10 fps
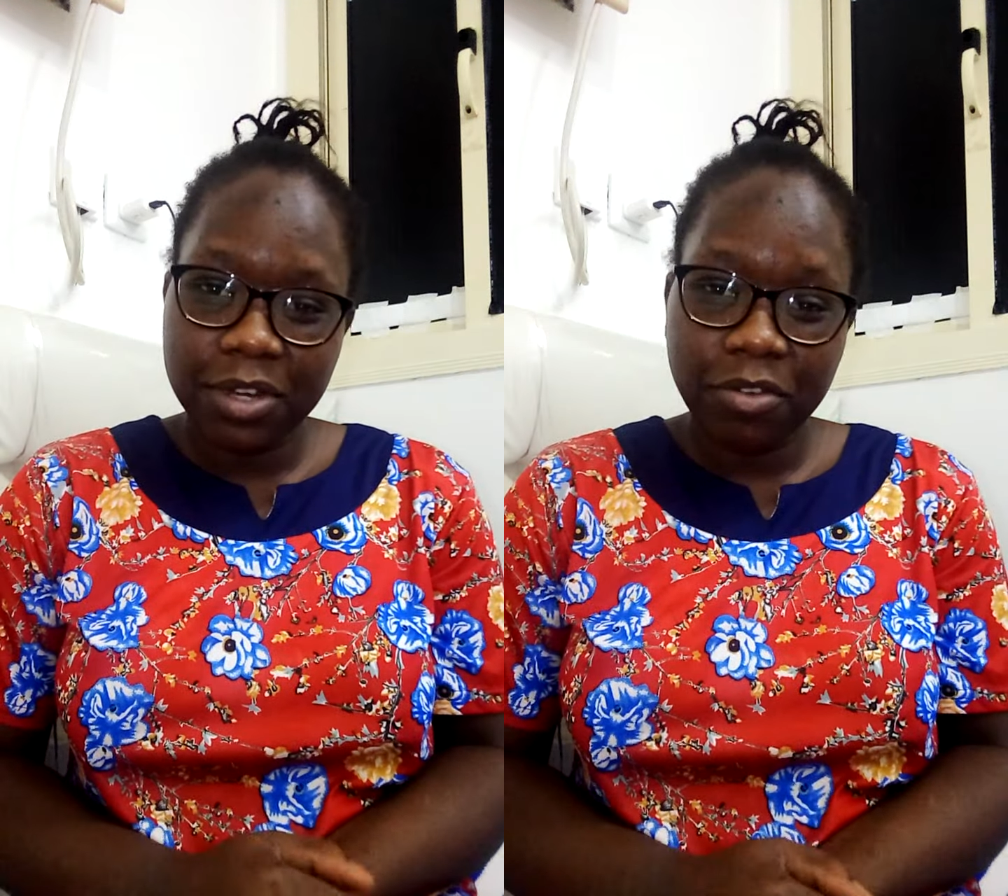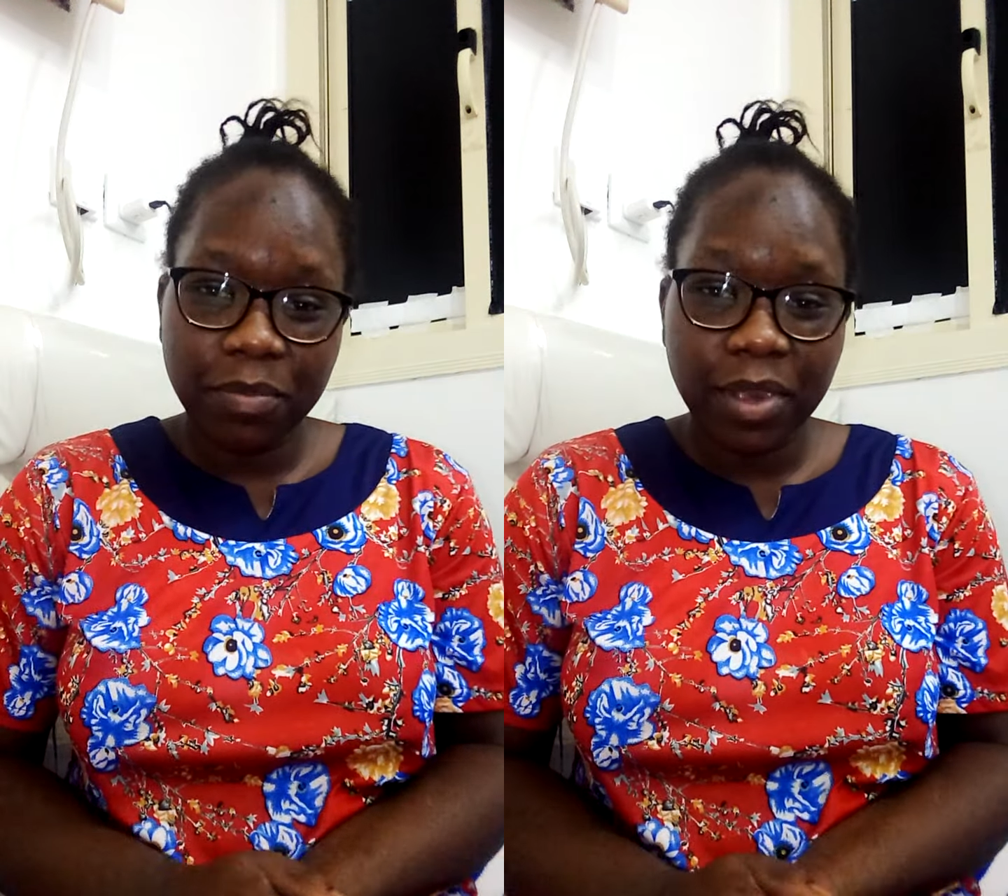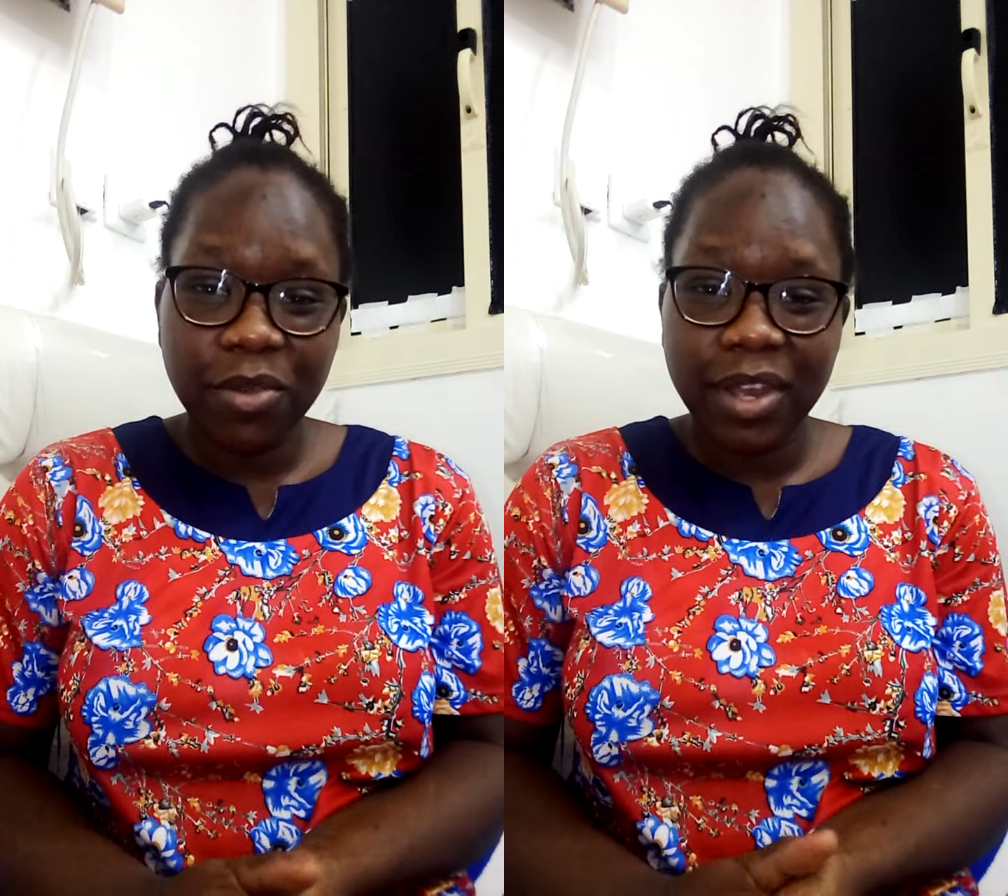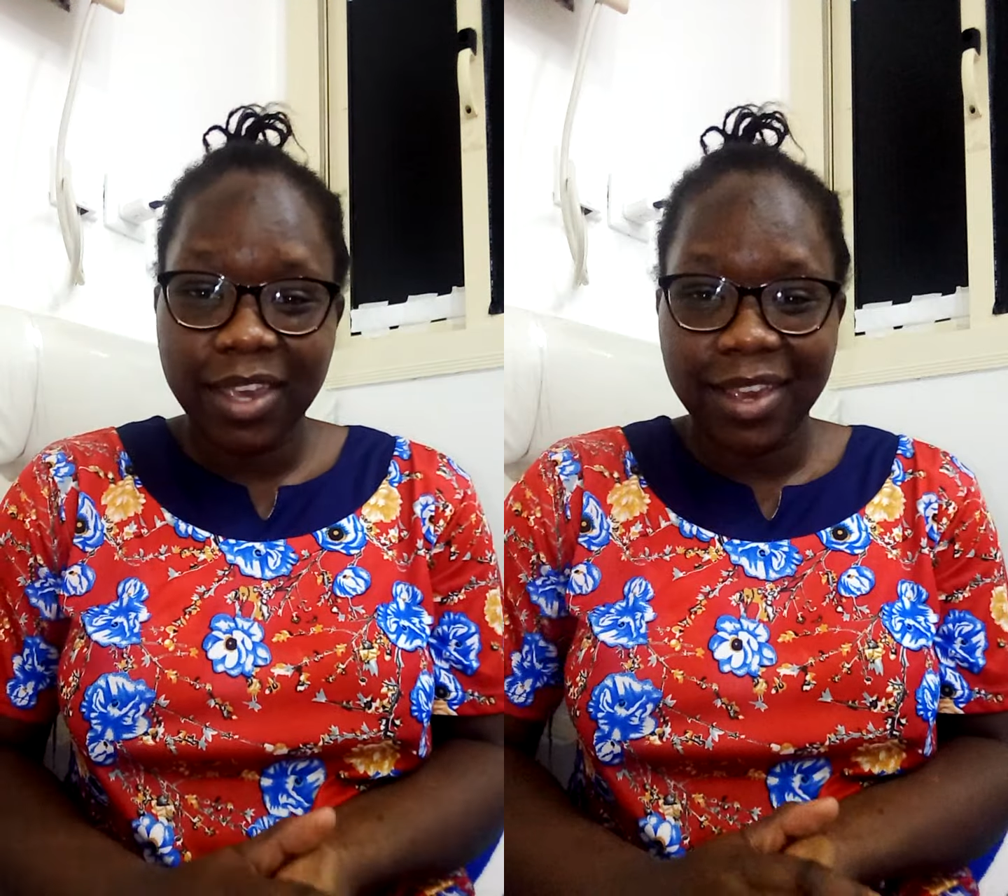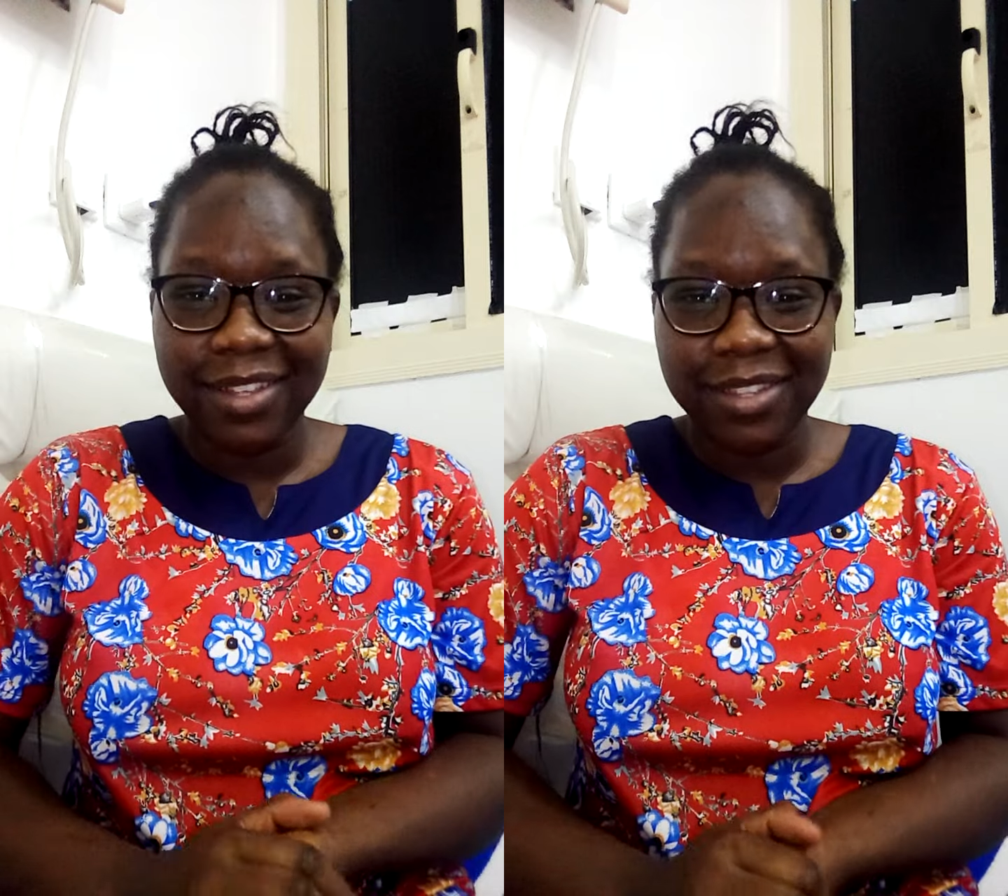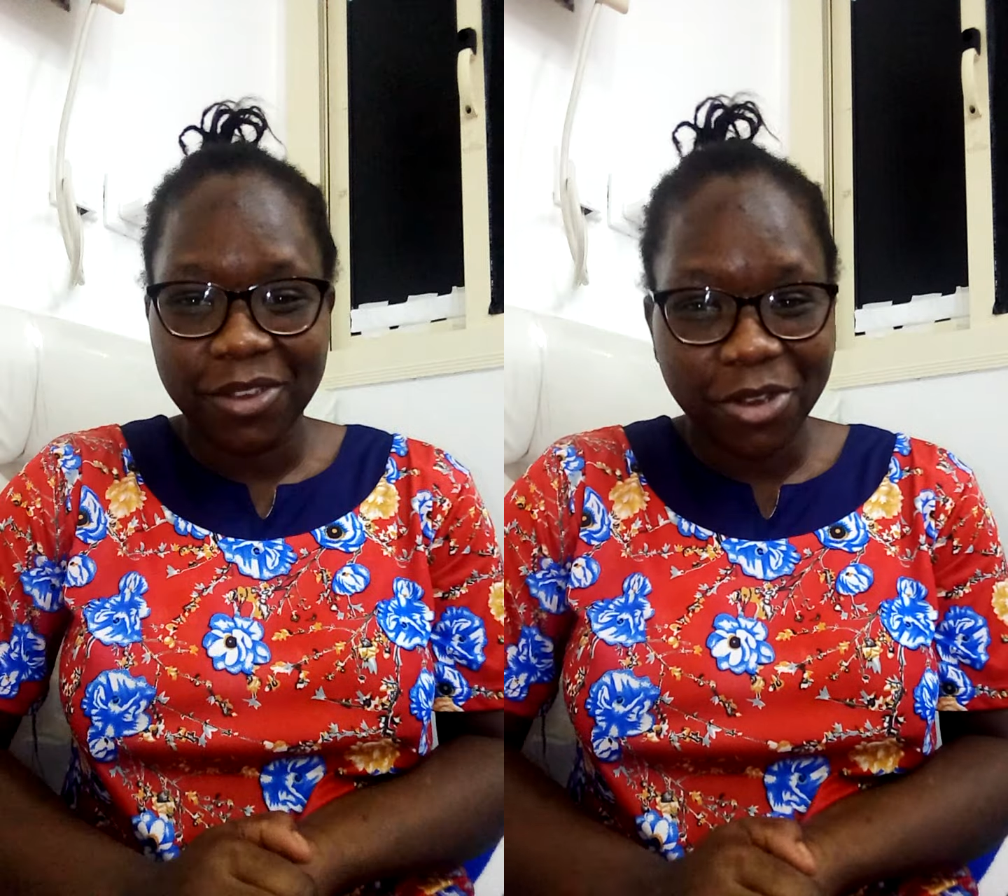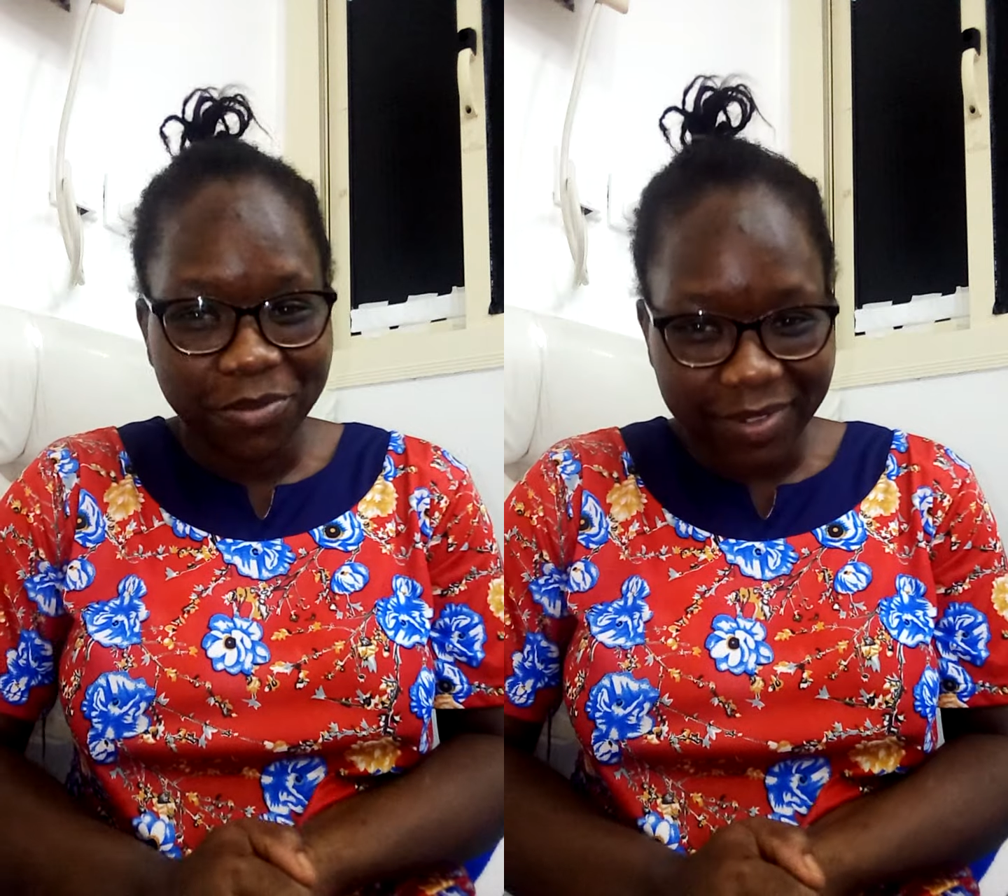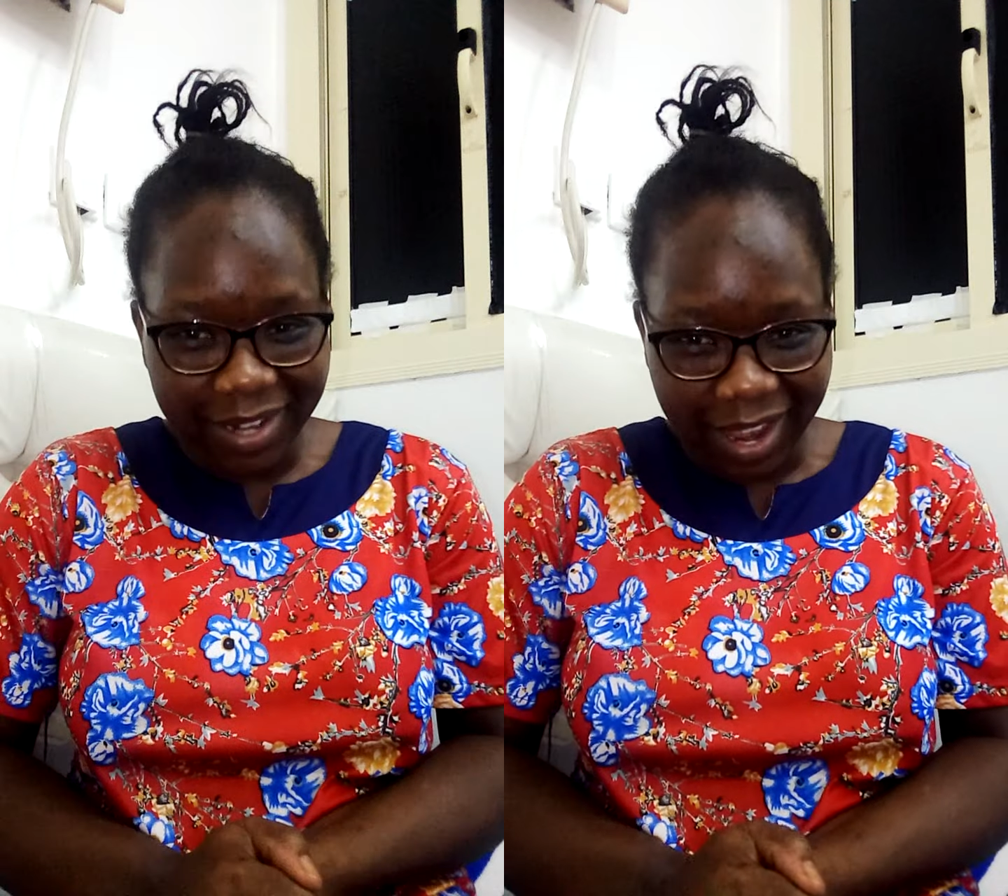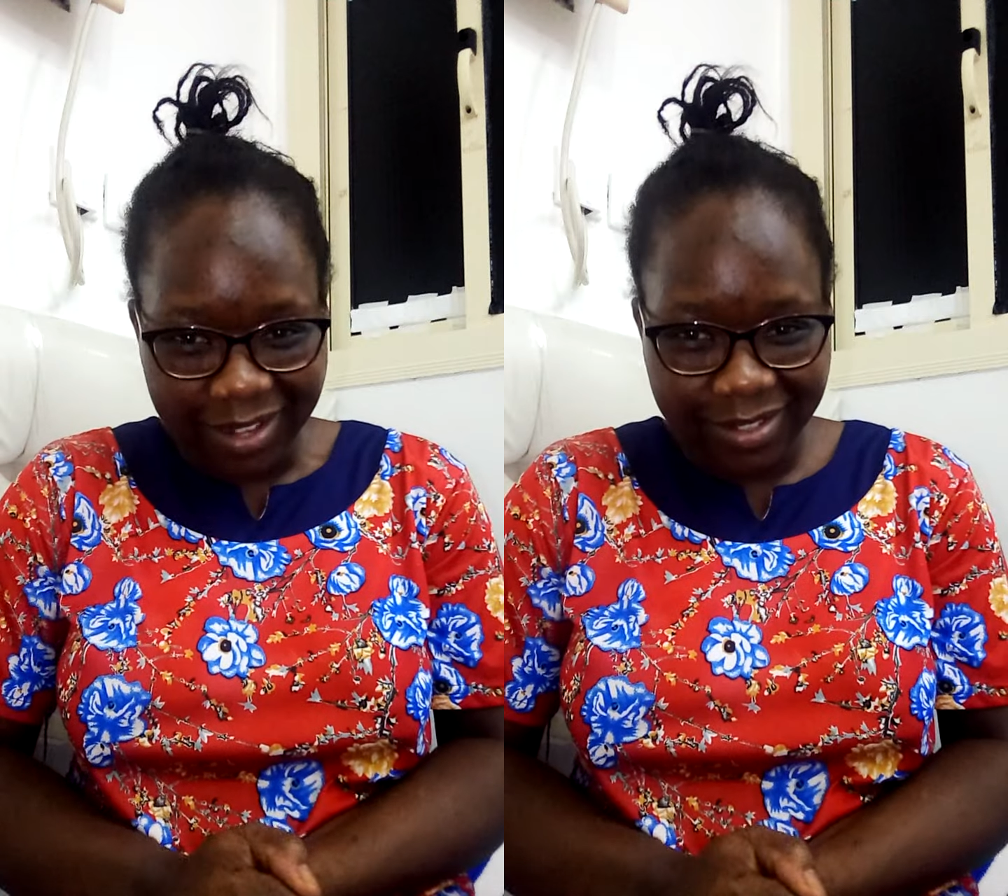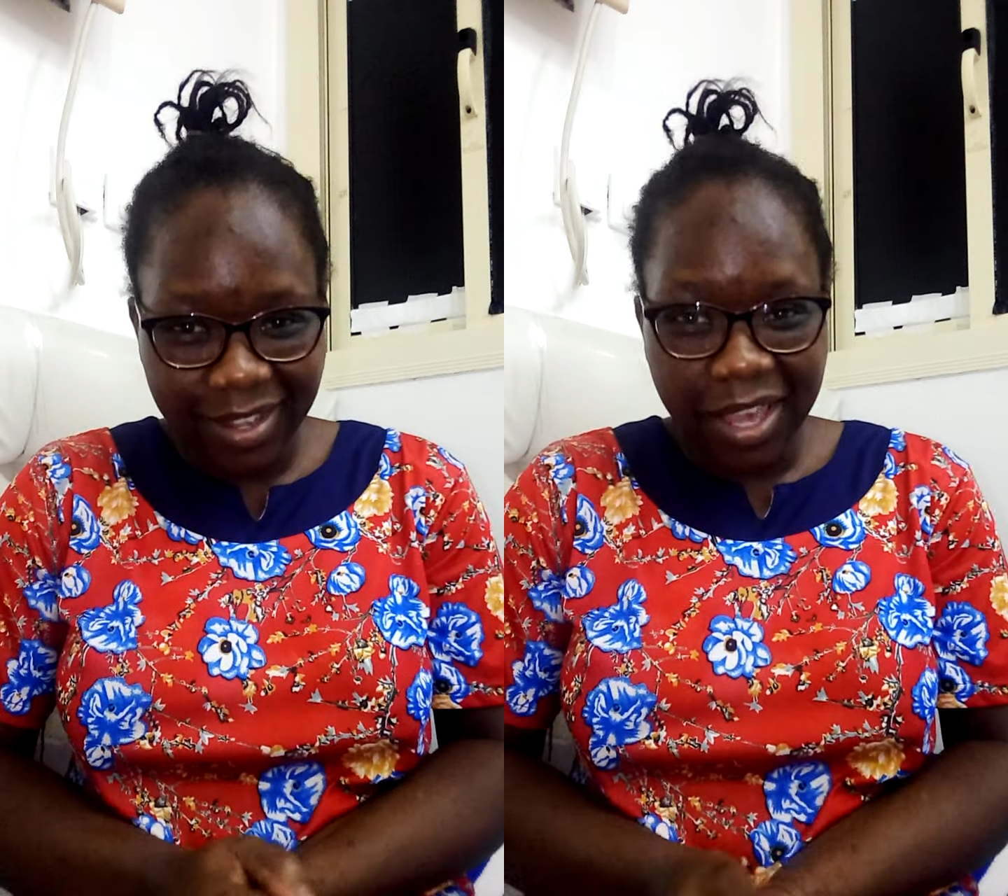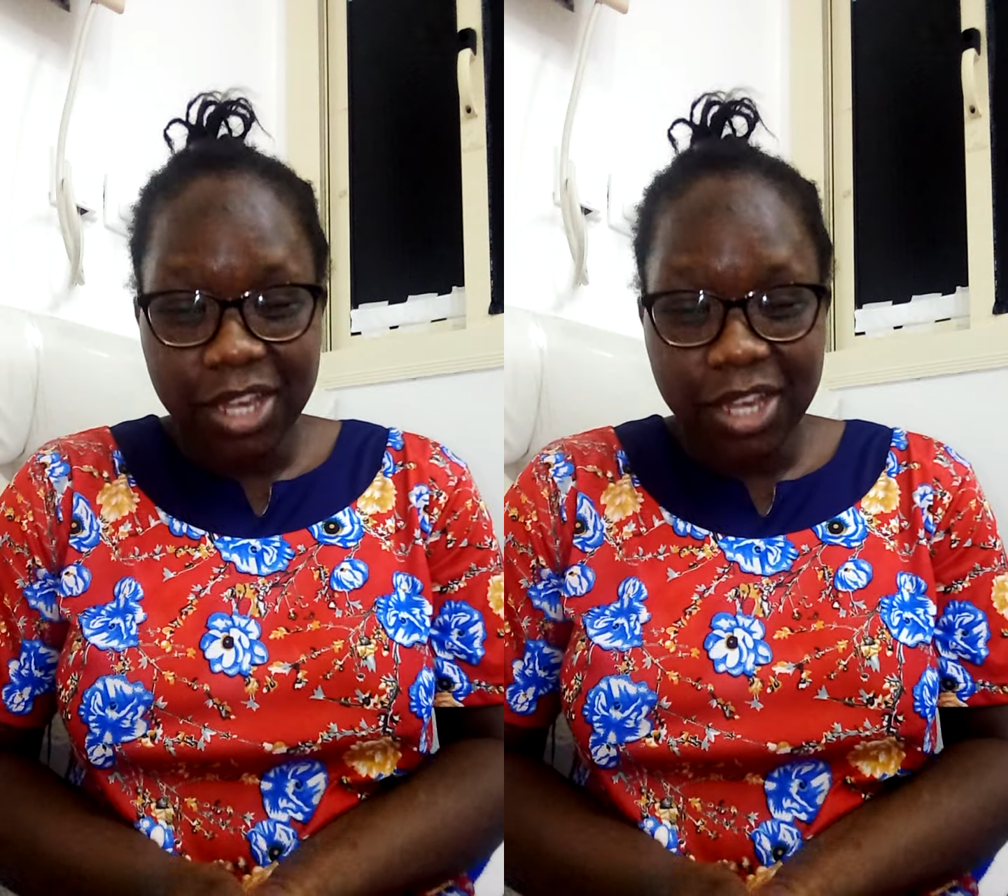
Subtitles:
Arabia working as a home nurse.